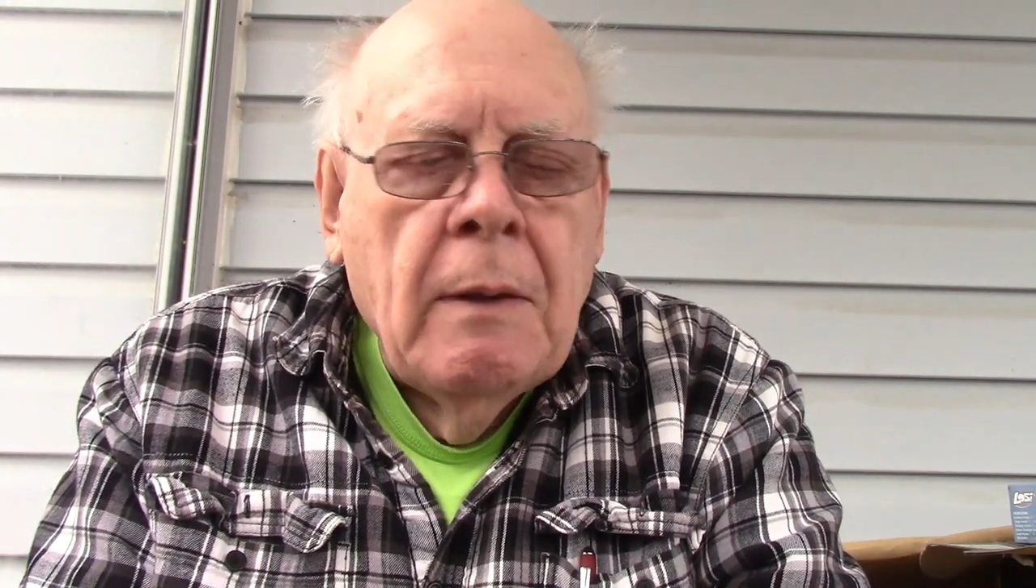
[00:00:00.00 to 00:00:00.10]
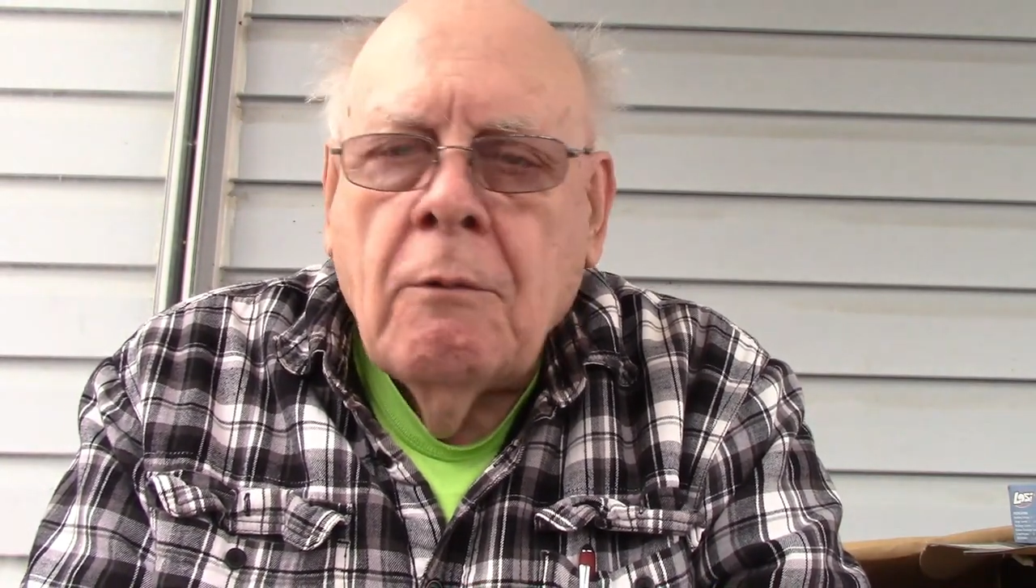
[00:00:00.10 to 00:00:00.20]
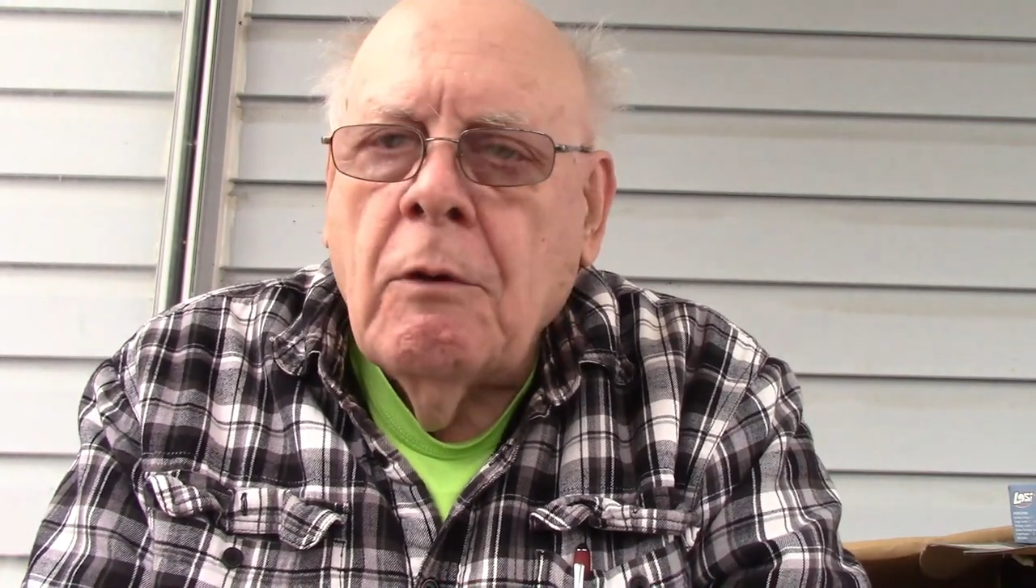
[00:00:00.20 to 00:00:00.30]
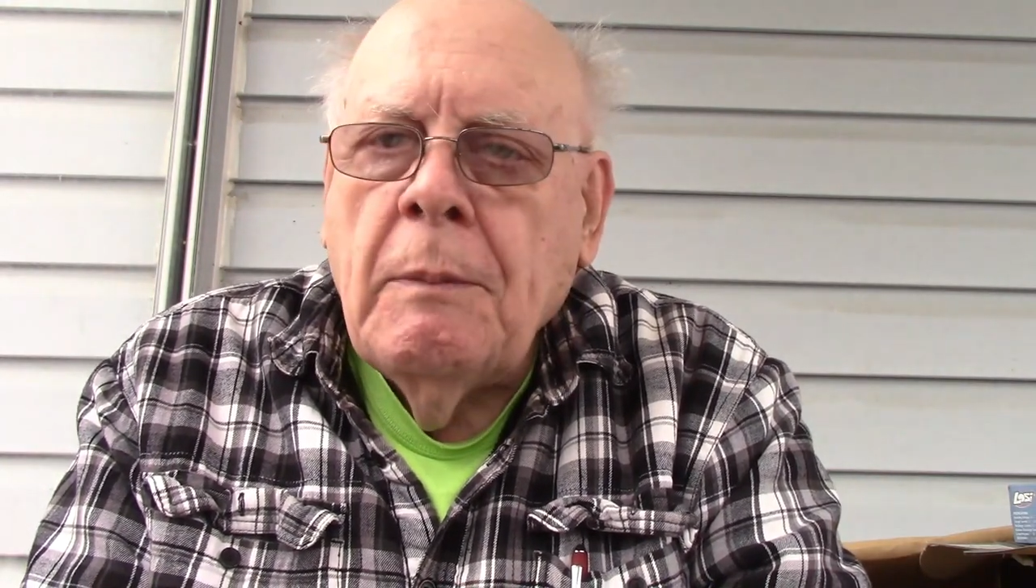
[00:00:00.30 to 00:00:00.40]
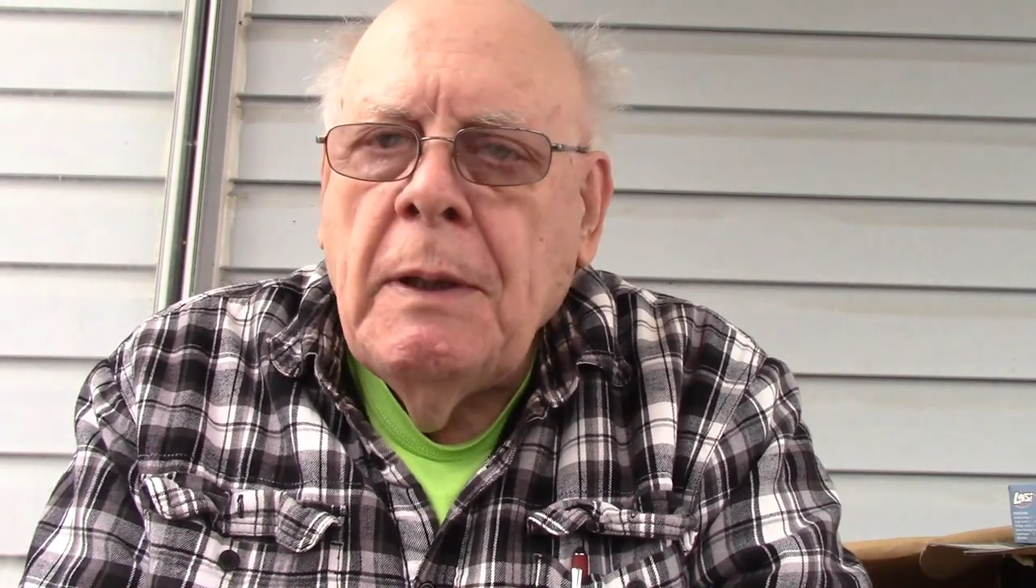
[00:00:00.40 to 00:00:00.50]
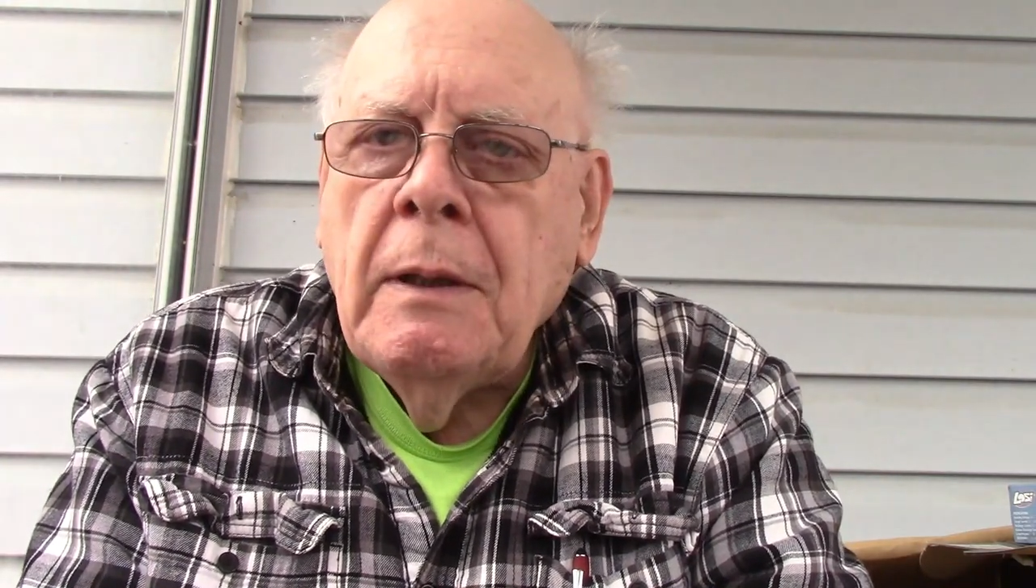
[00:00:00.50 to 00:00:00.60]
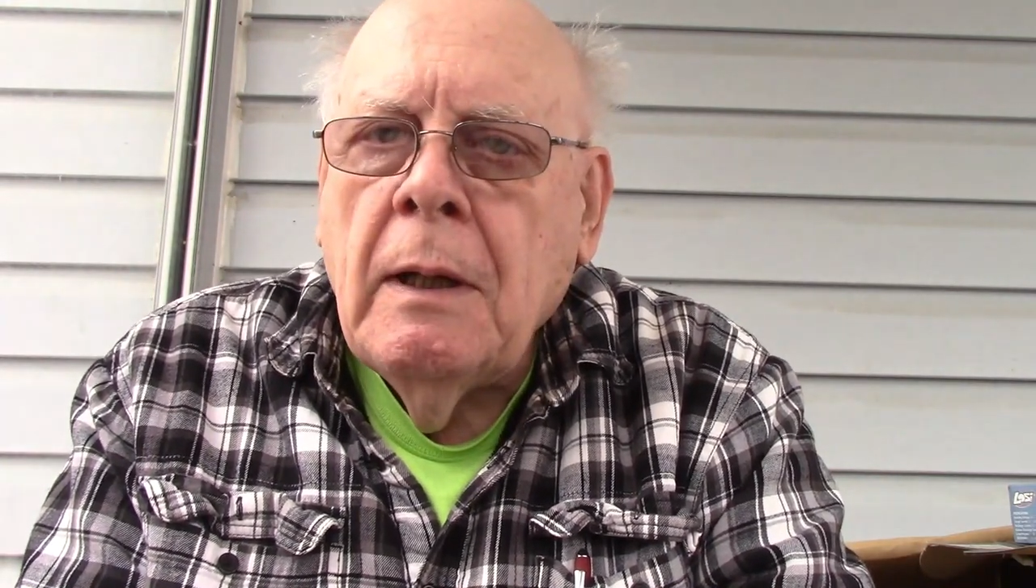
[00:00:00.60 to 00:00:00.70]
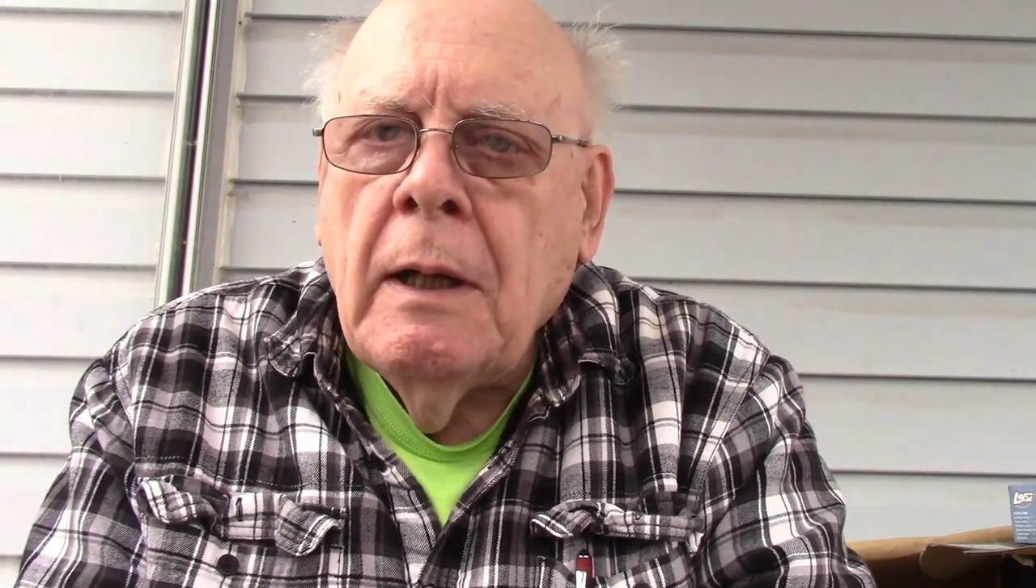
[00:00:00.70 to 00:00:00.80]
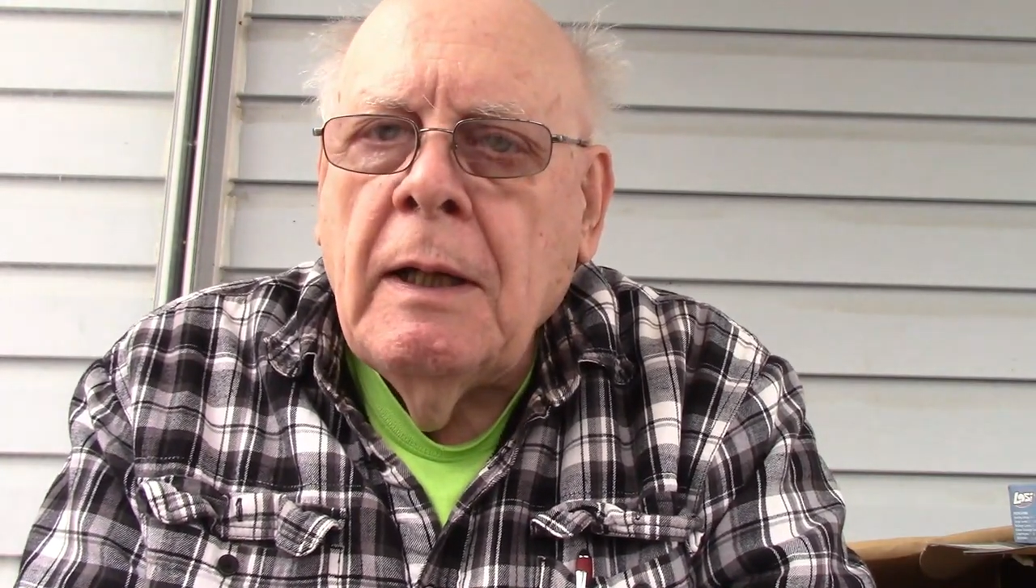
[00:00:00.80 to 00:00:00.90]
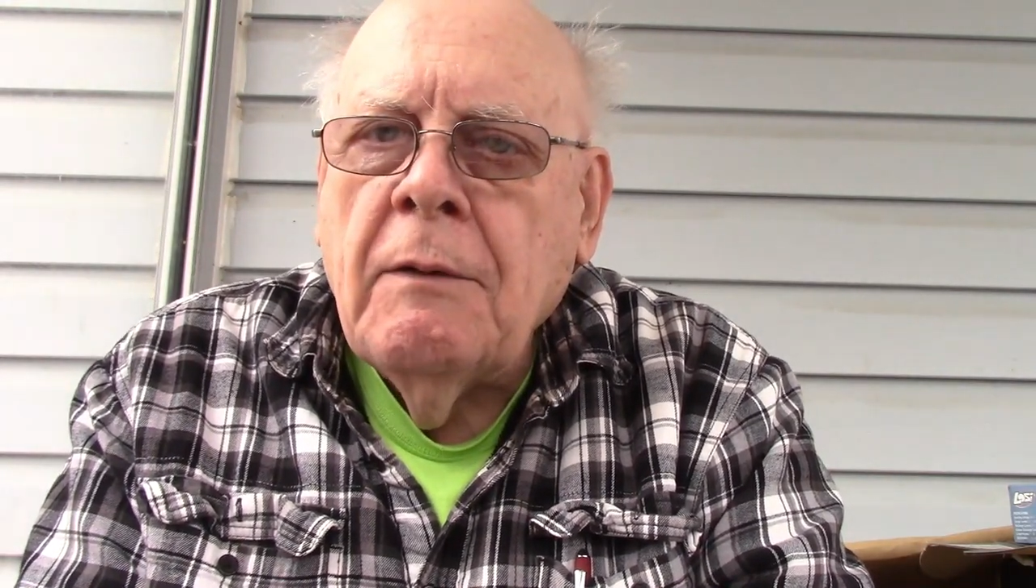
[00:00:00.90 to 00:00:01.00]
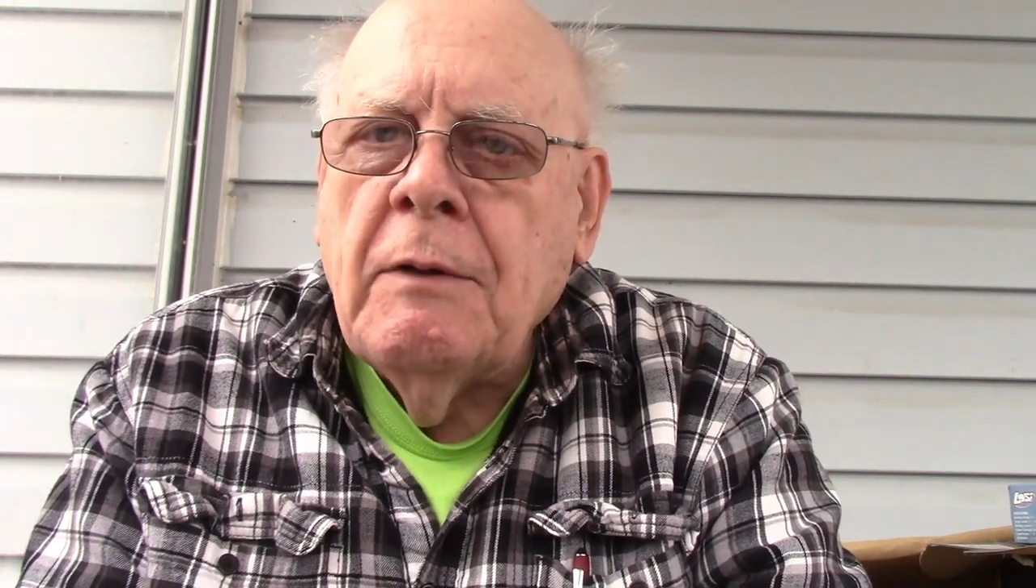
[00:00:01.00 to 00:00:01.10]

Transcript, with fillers: for me I have